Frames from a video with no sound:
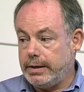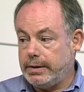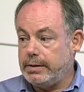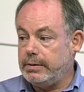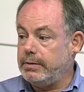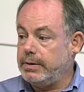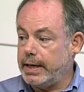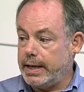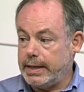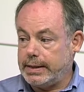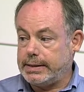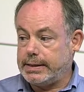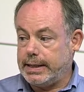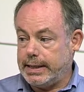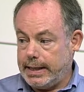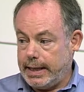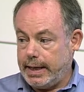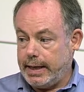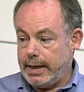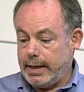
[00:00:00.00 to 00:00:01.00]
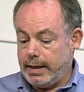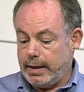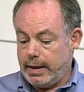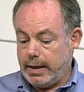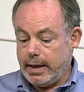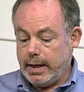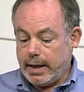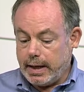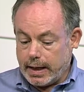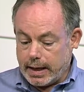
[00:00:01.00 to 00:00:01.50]
to do that today
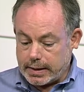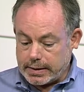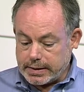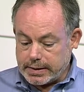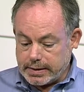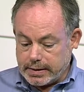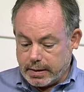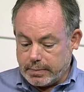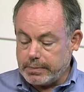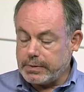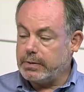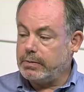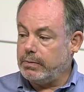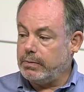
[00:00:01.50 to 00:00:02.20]
except